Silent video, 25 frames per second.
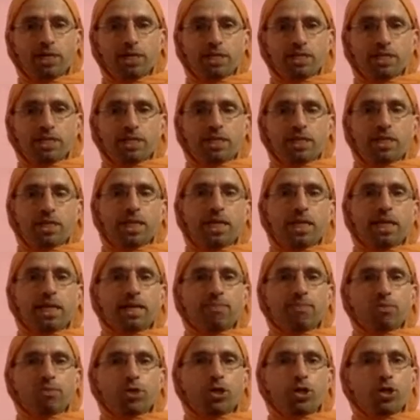I'm going
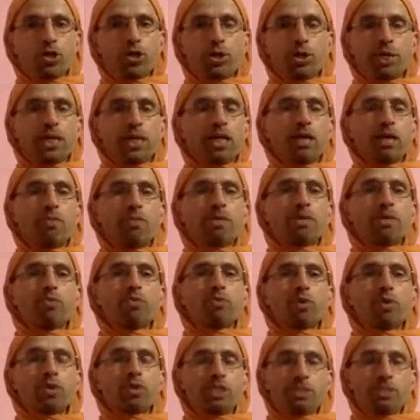to go a little bit more
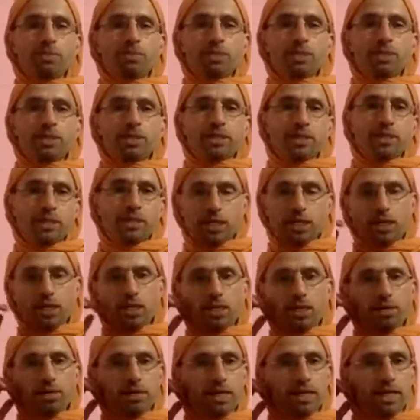deeper
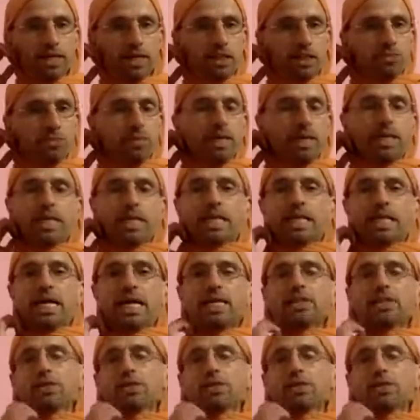in explaining that.